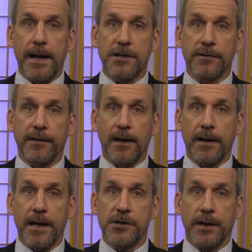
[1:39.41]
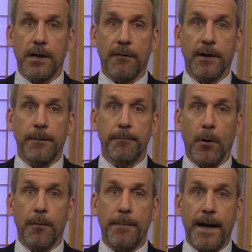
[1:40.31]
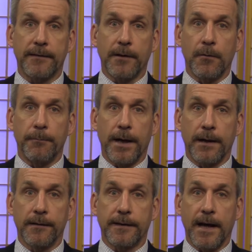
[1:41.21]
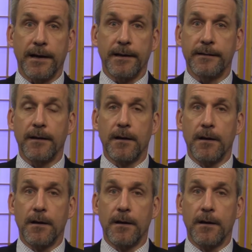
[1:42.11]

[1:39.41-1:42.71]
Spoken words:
Agency on Aging covering both Pasco and Pinellas counties.